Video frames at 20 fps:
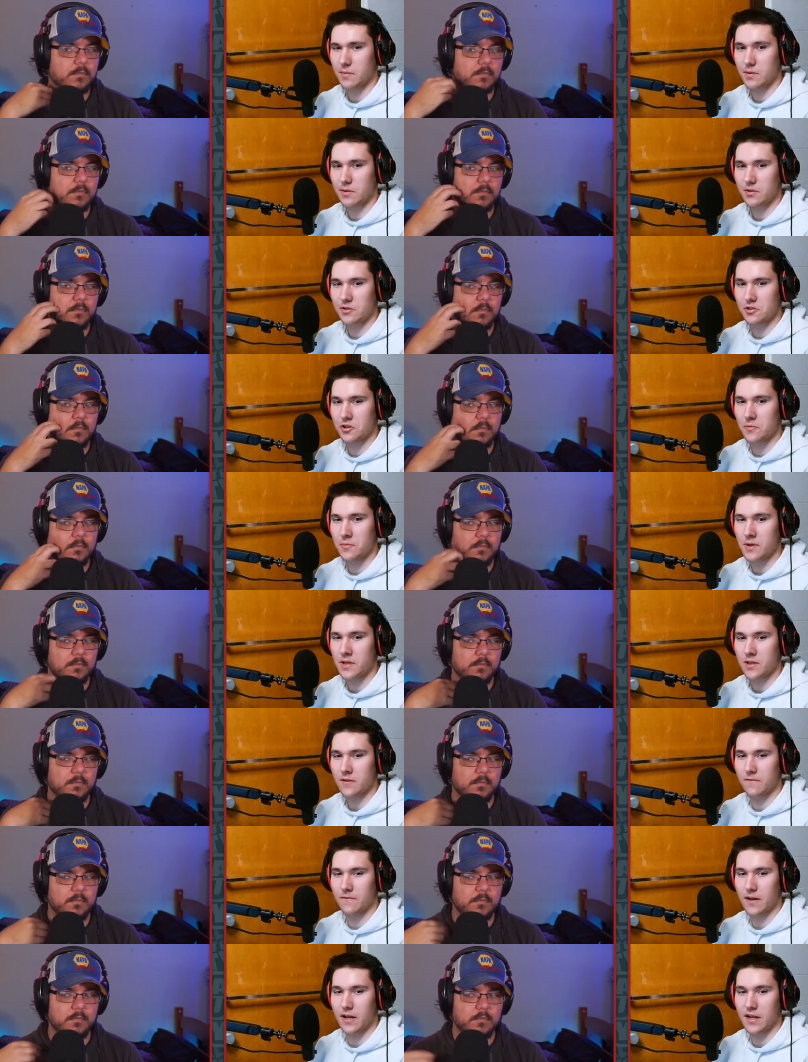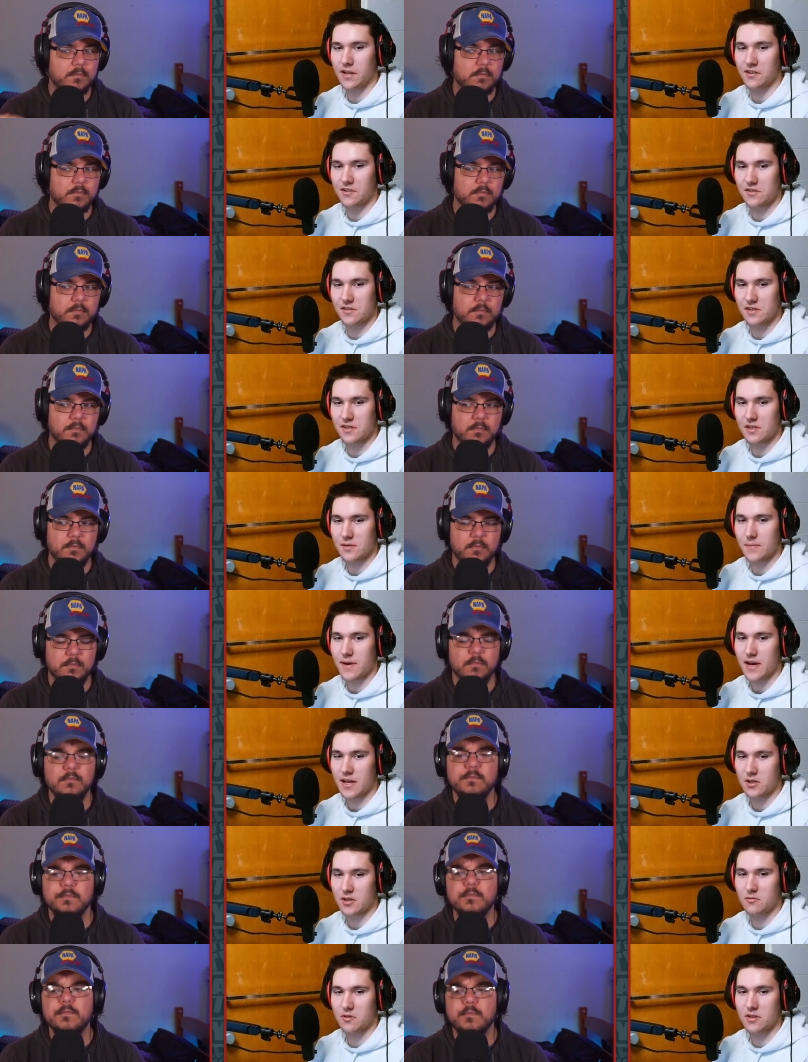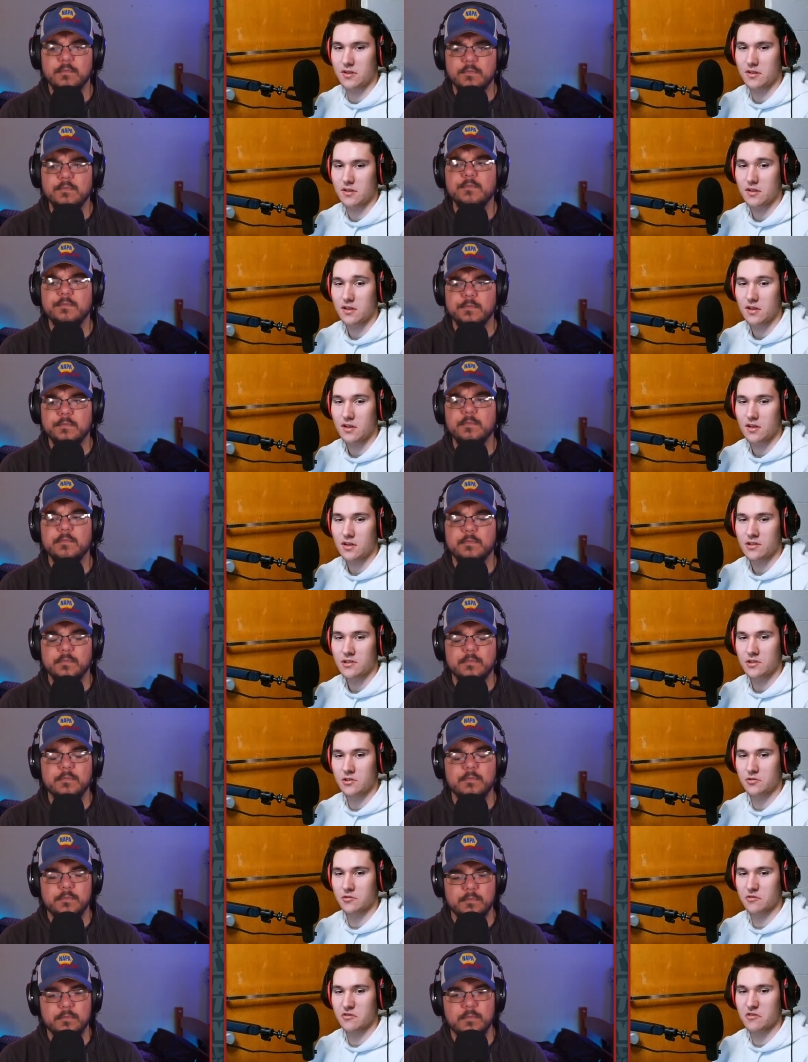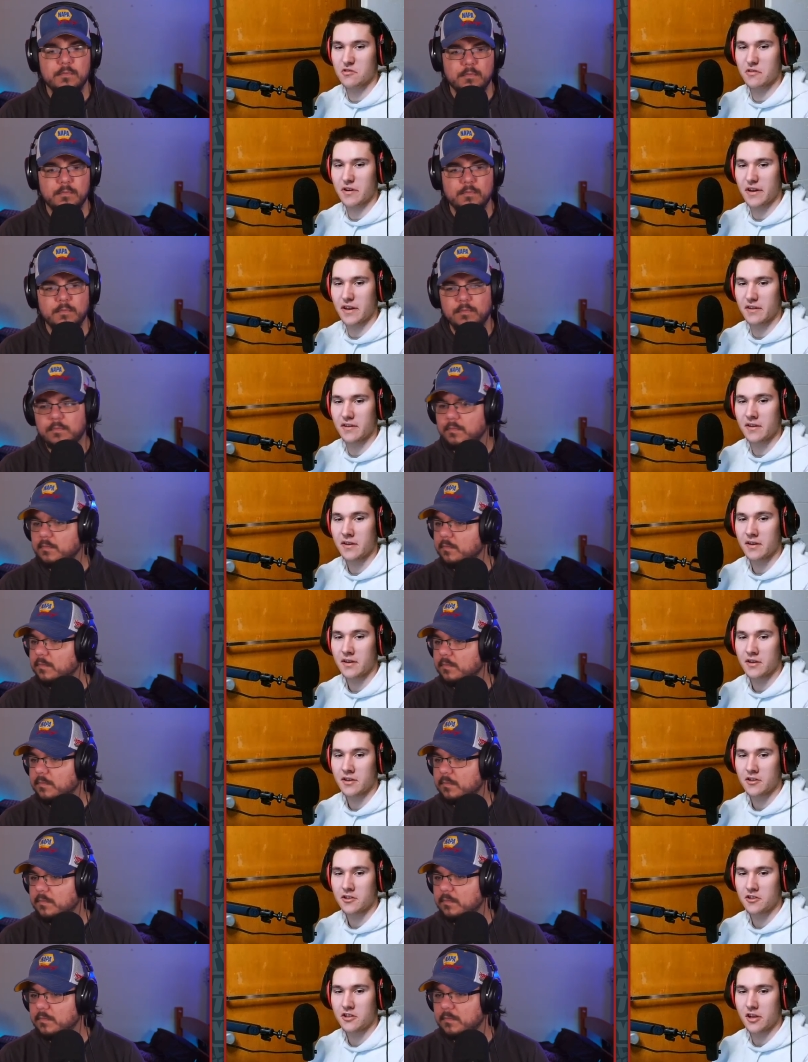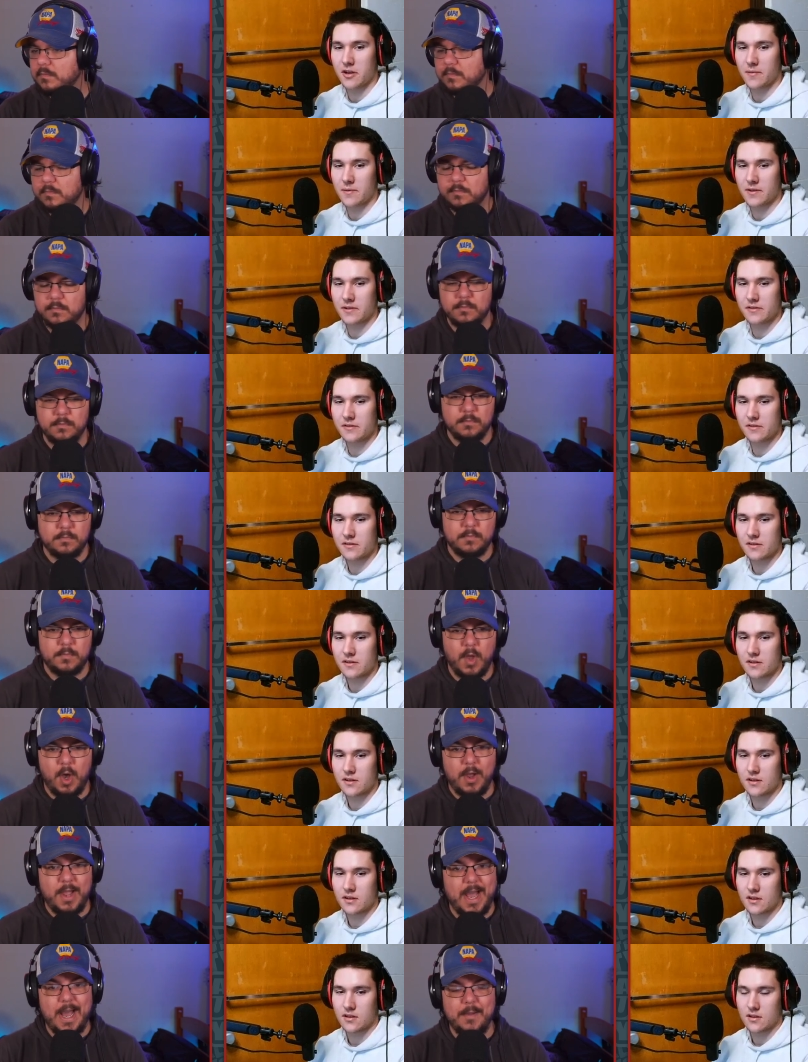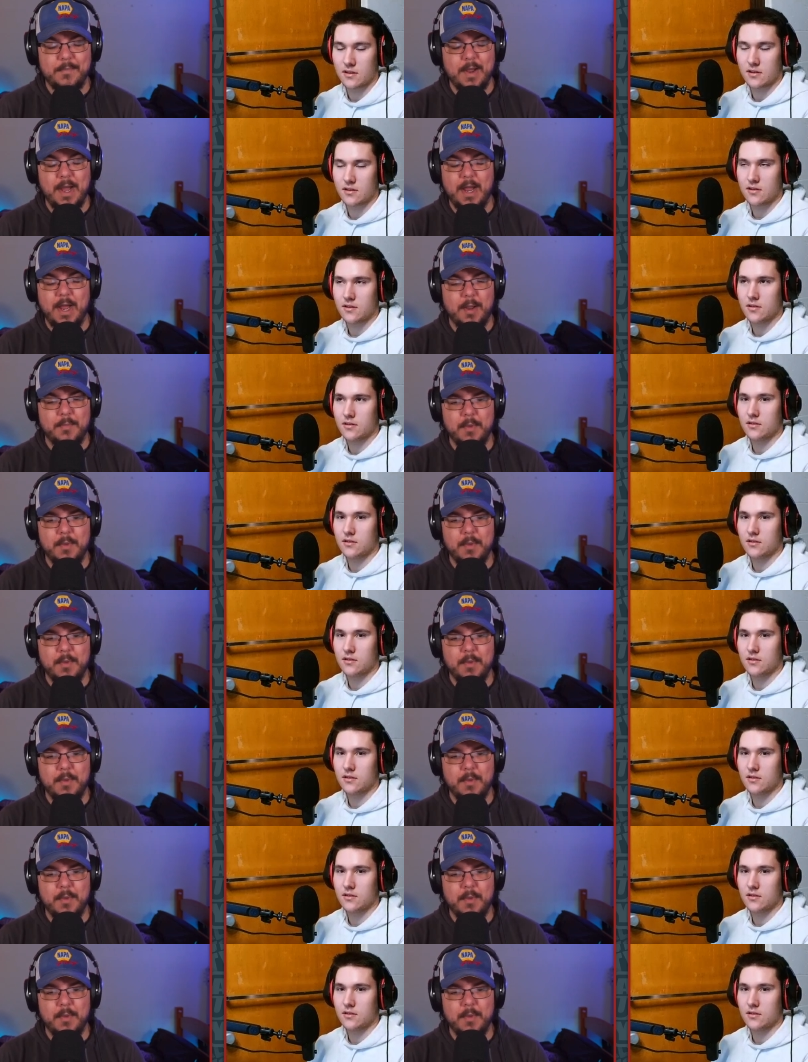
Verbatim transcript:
Speaker 1: should be in the finals of this match with Drew and Sheamus.
Speaker 2: Oh yeah, I'm not.